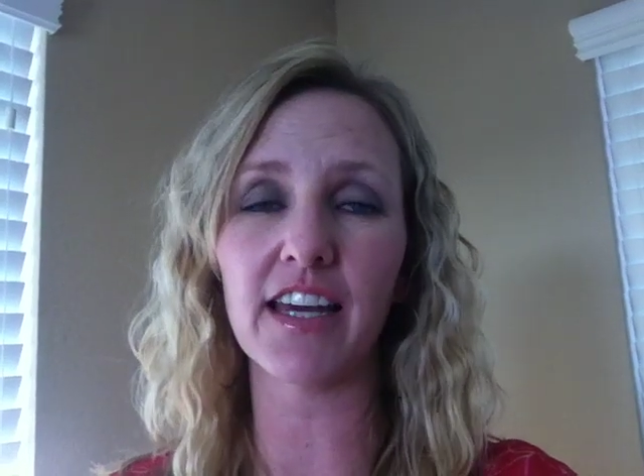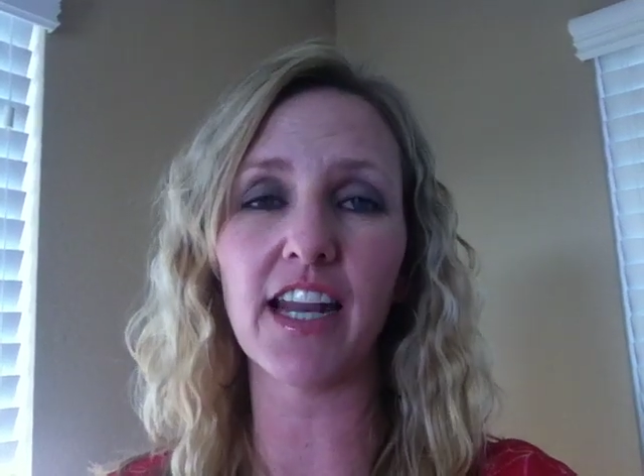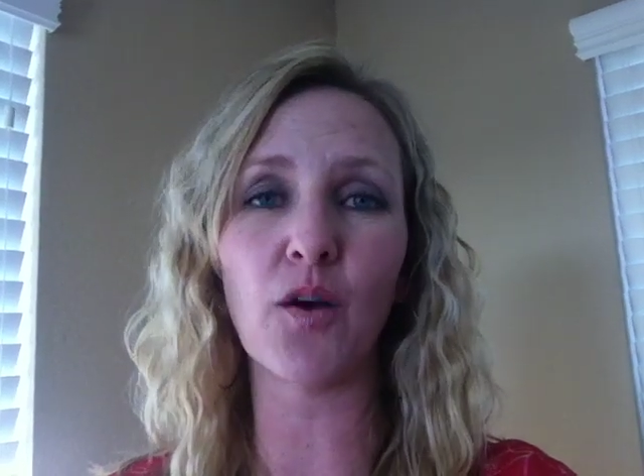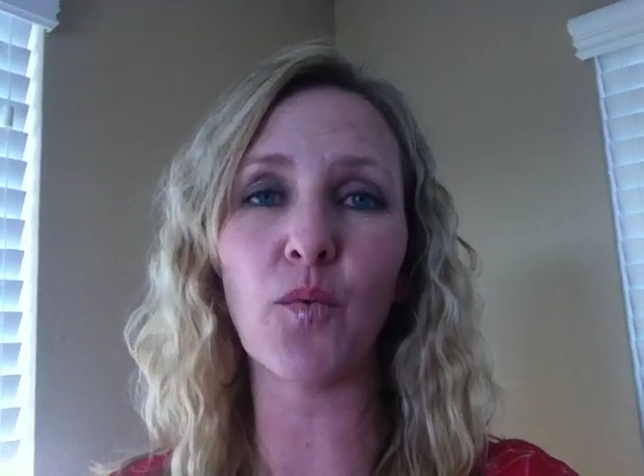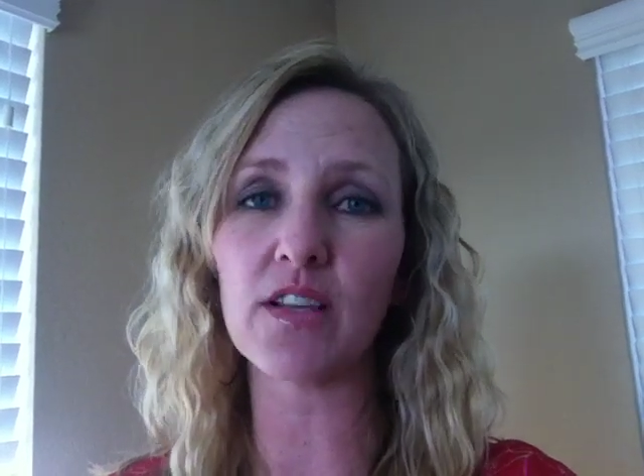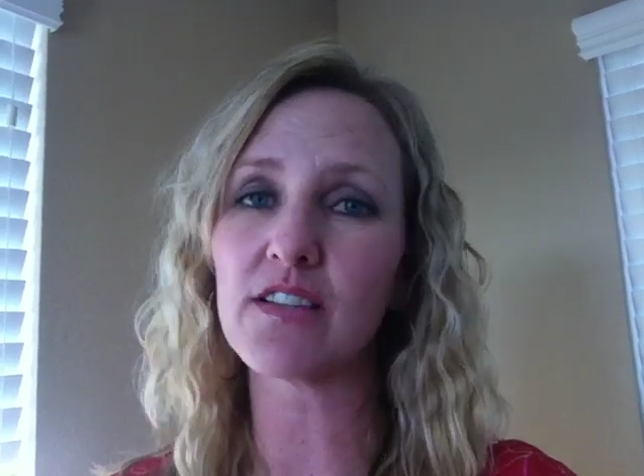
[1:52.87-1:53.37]
and
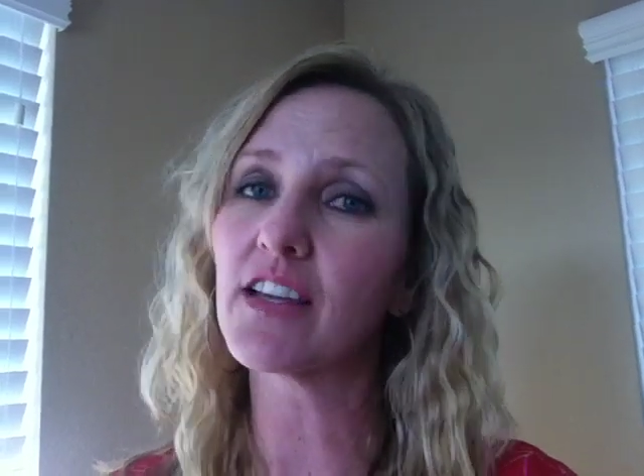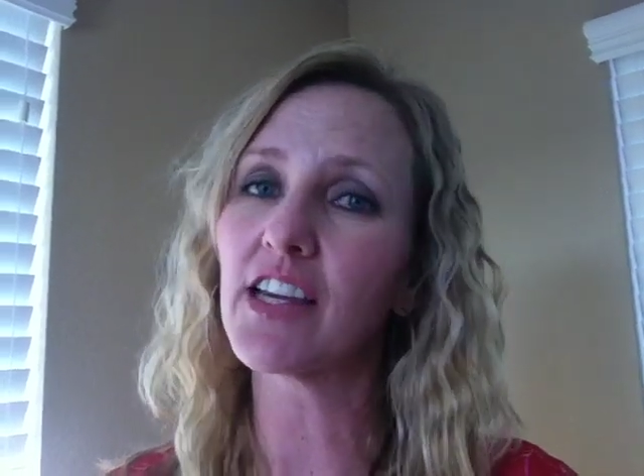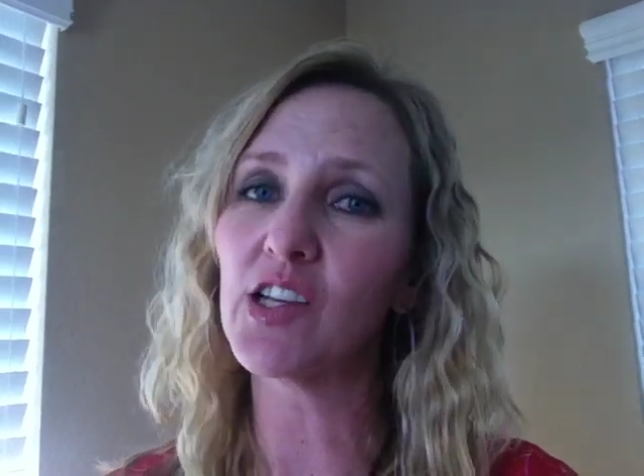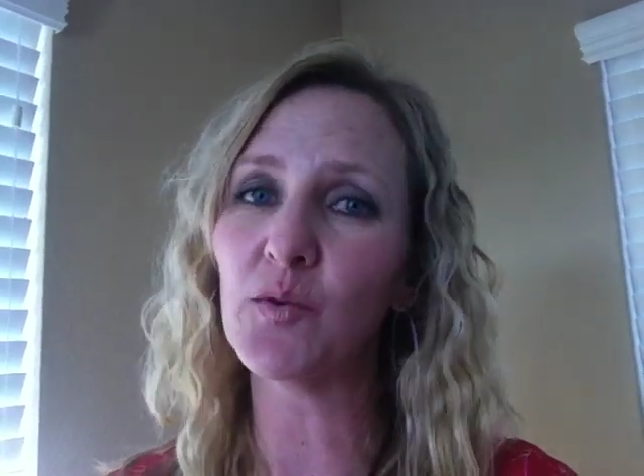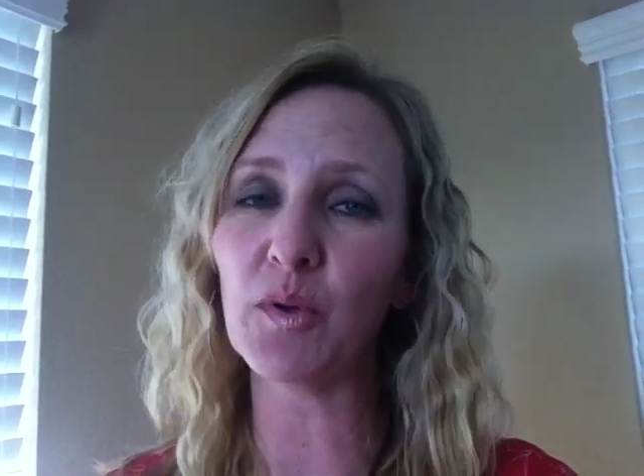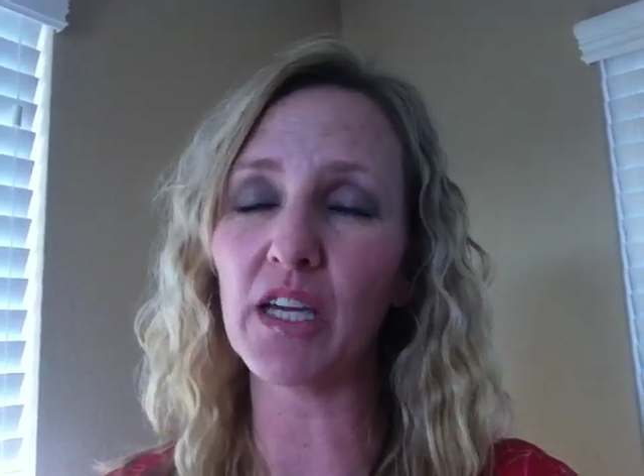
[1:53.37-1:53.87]
I wasn't
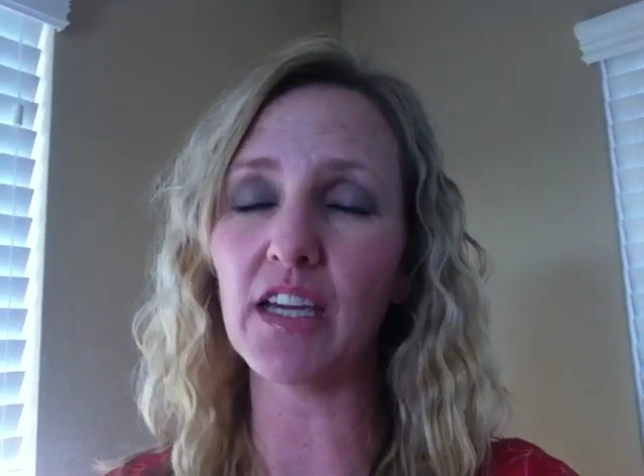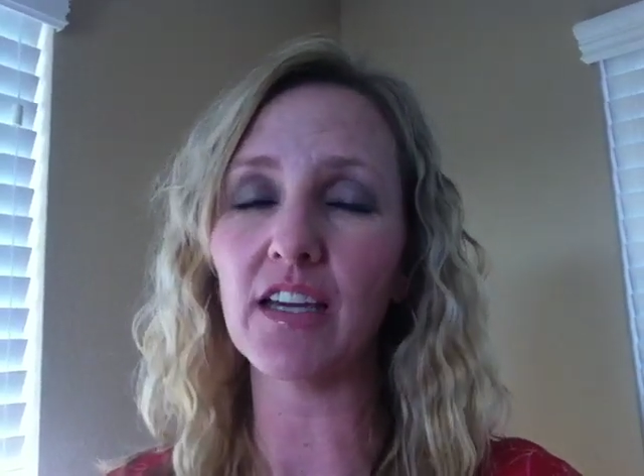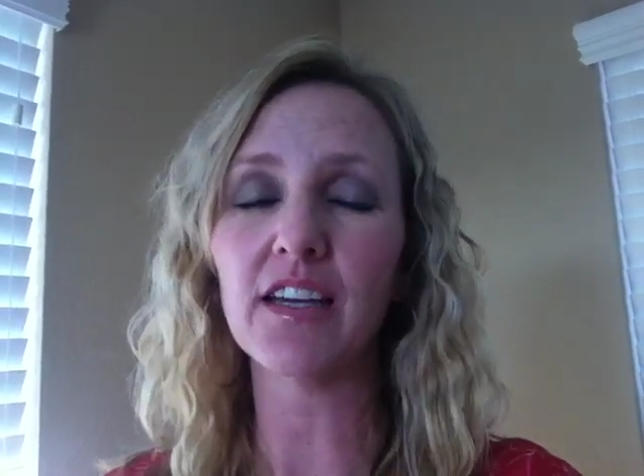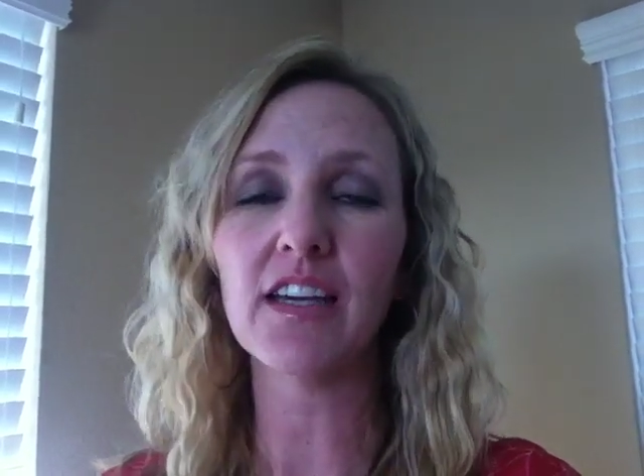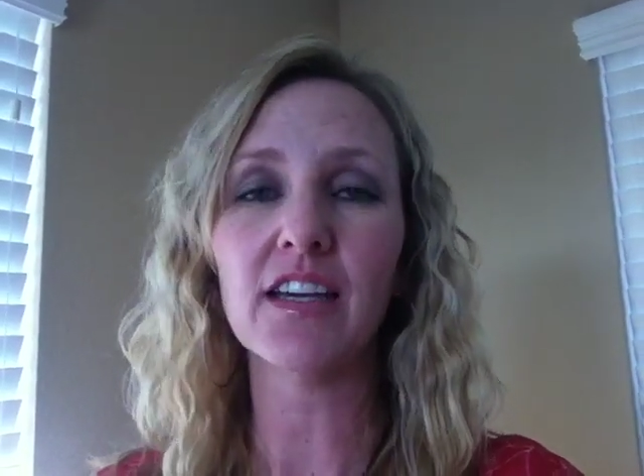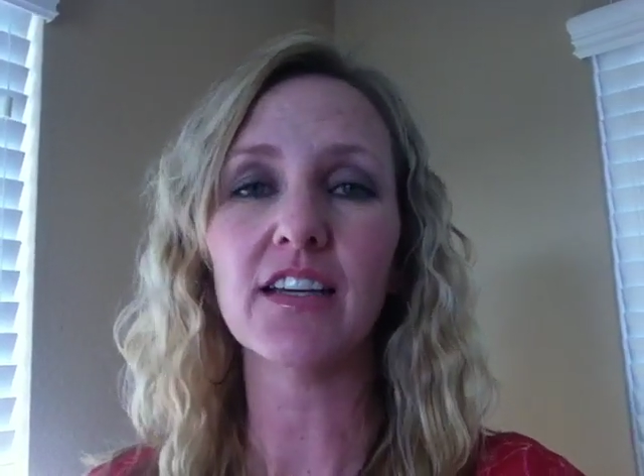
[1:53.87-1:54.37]
going to be,